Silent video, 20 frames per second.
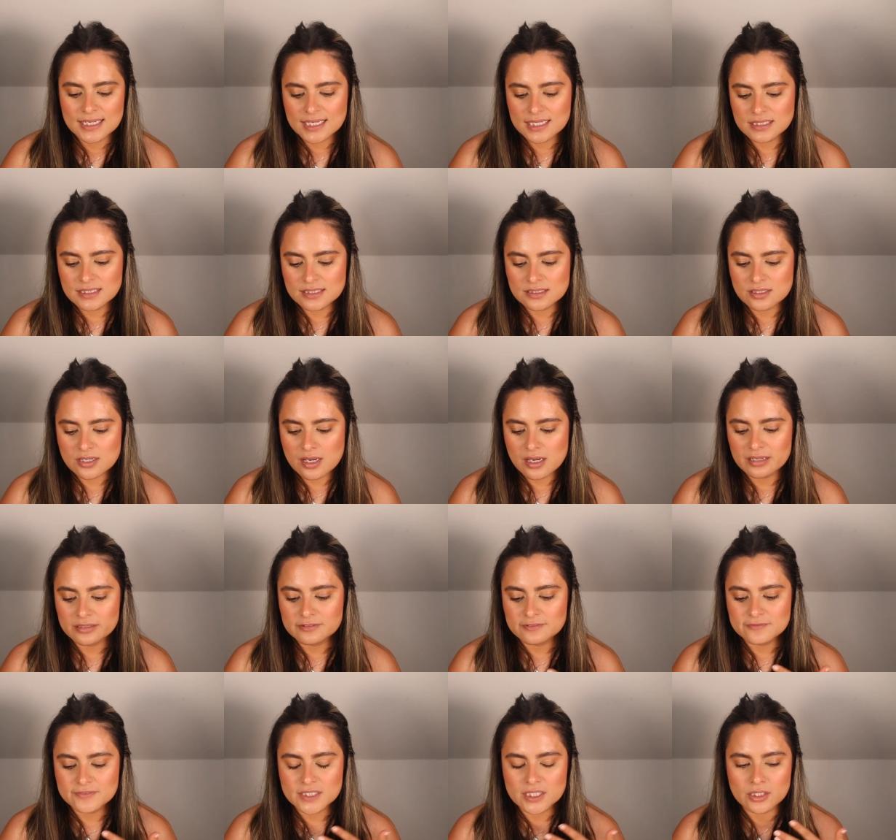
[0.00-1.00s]
It did not
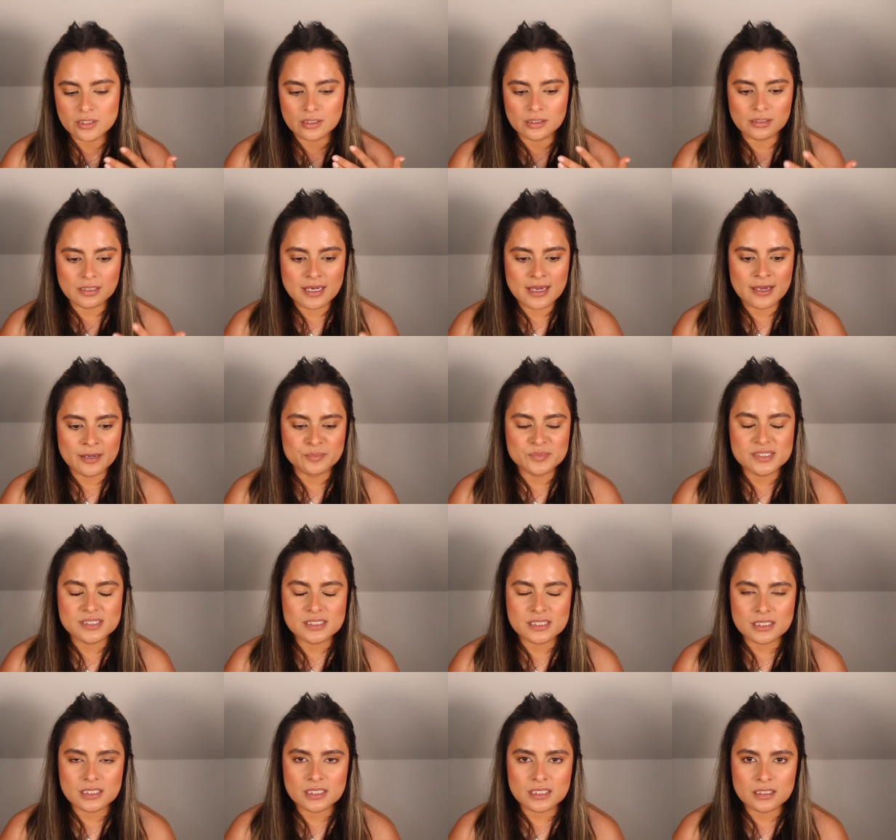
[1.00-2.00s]
feel um,
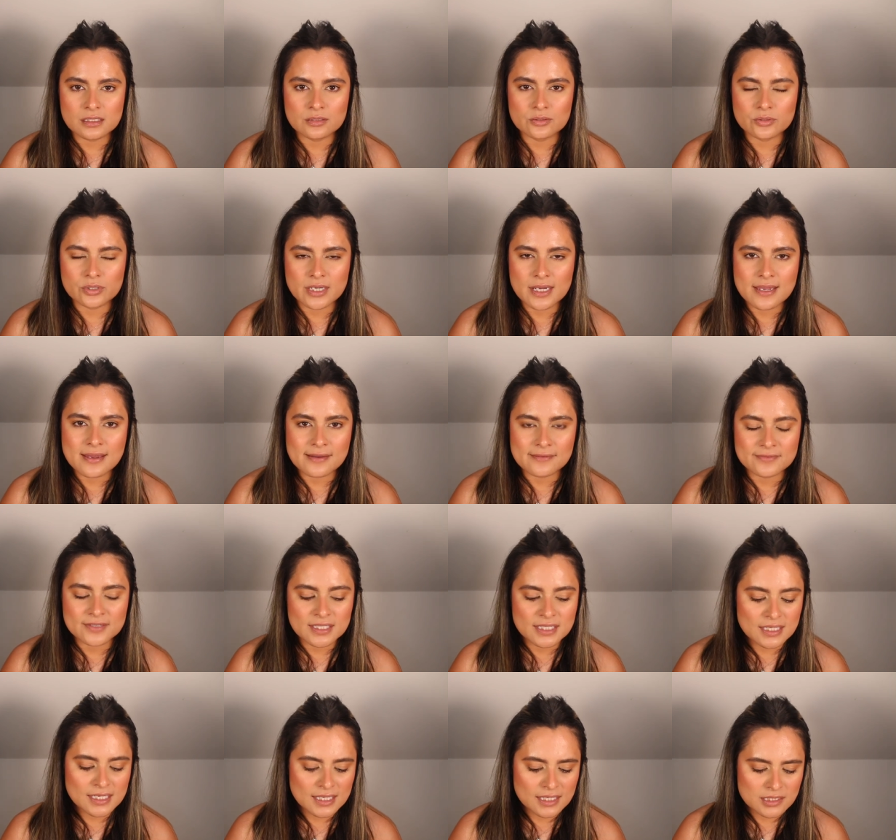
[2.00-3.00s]
sticky or
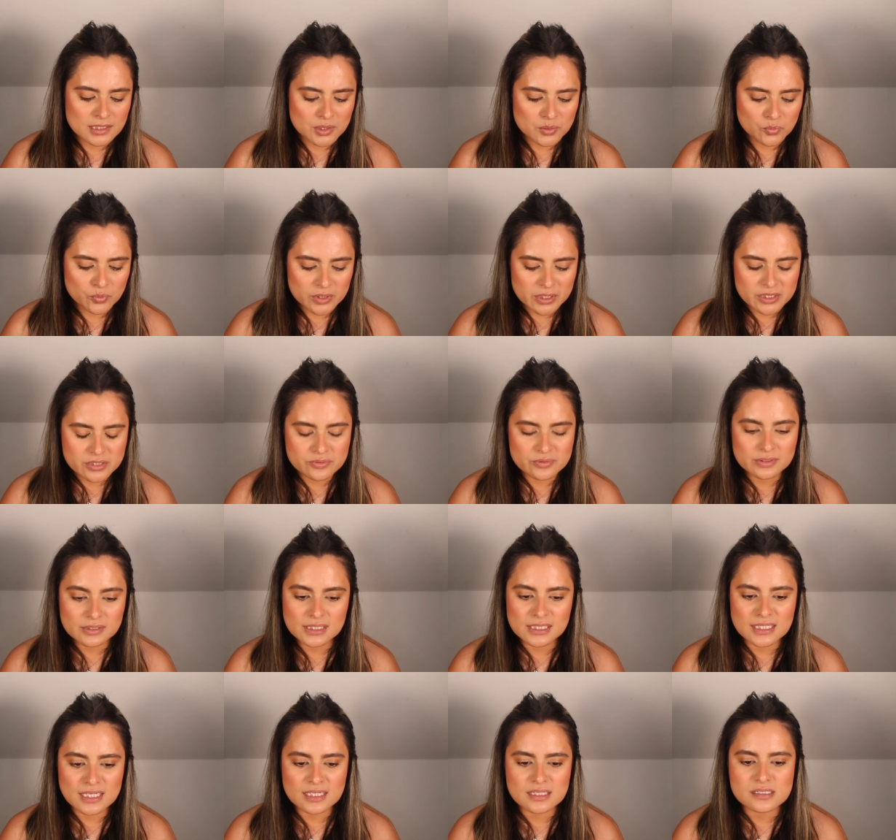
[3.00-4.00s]
heavy, and it worked
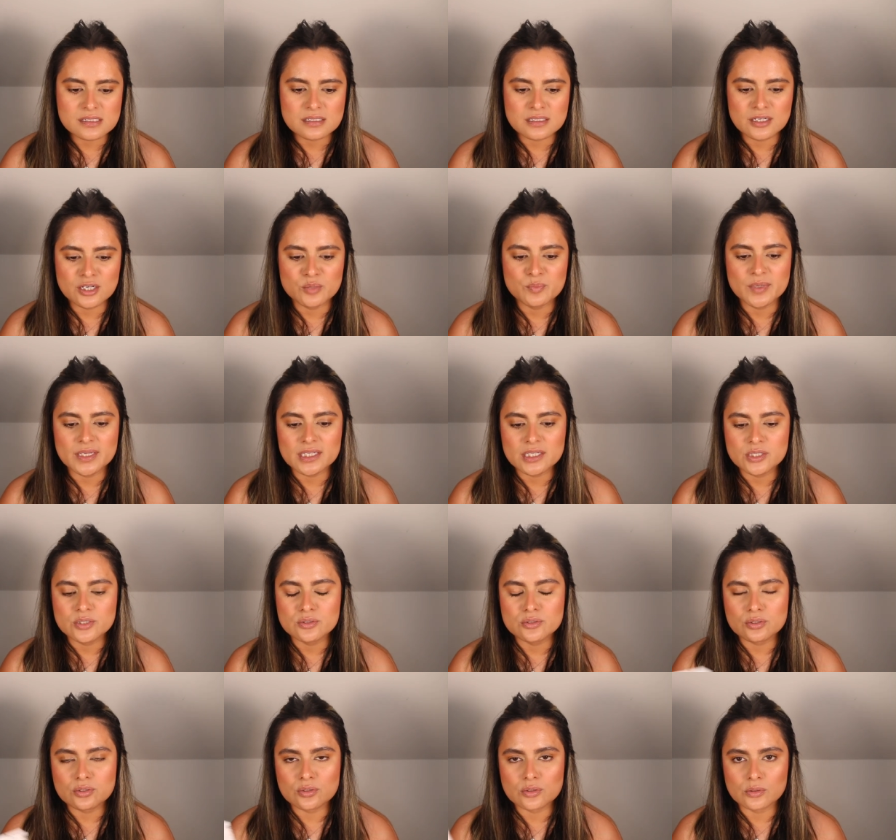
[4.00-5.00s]
really nicely on my
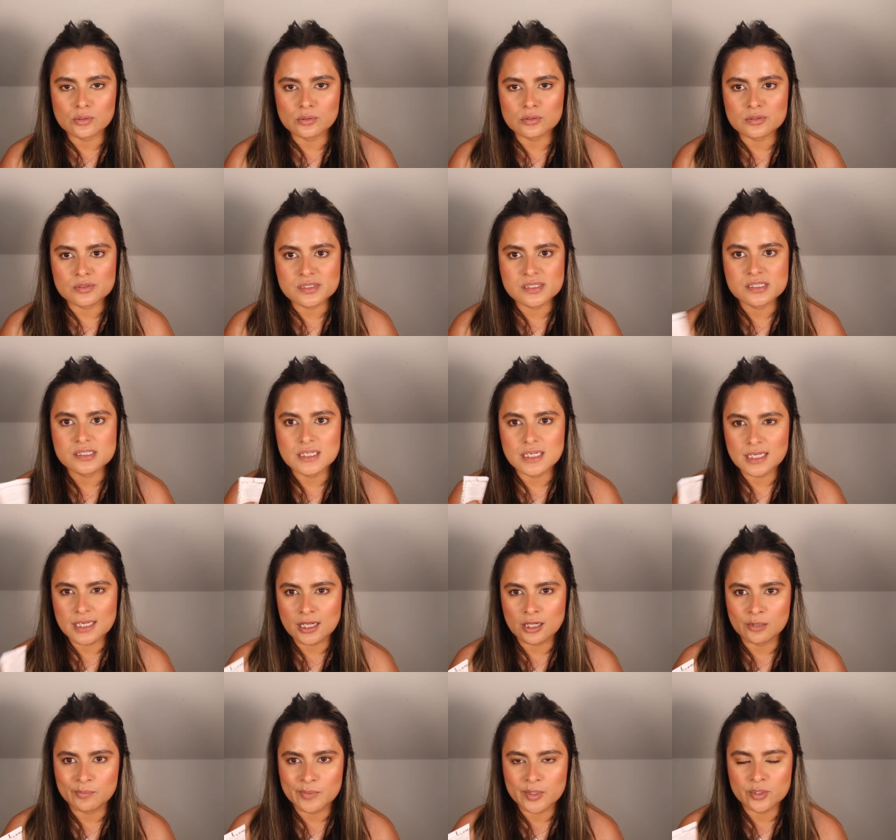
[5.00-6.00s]
cuticles
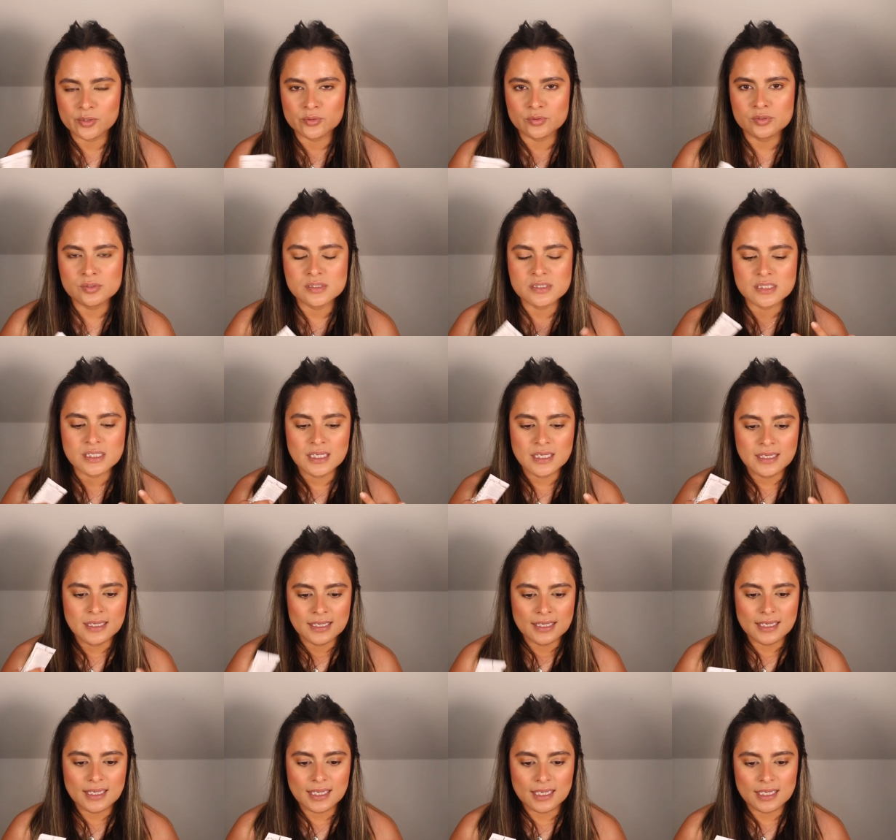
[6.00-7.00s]
elbows
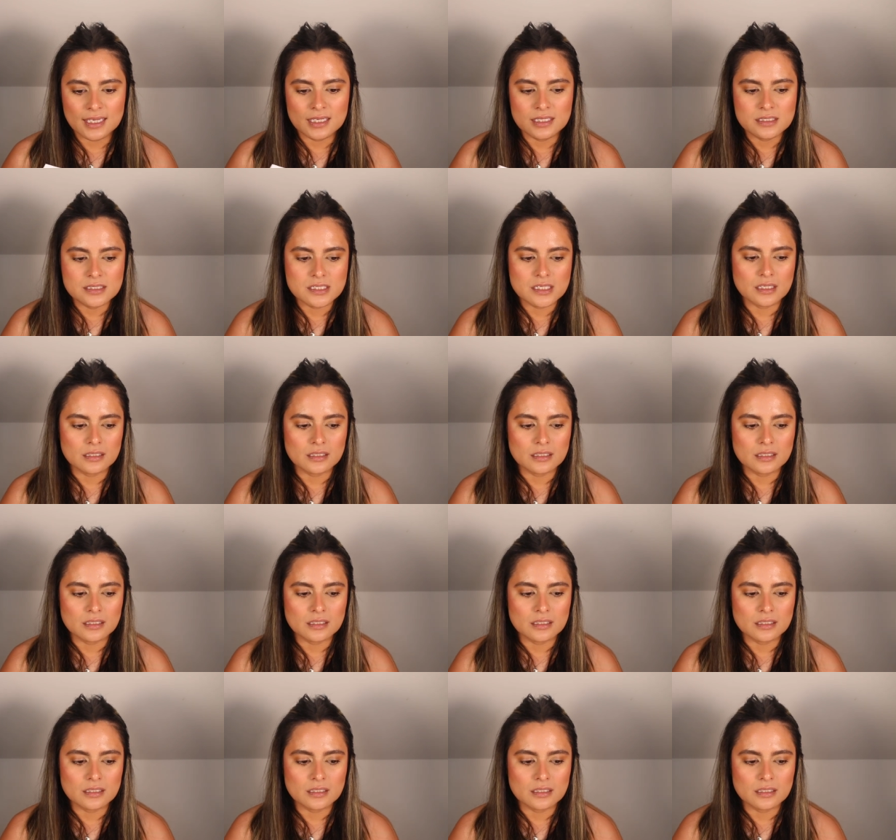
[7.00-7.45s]
and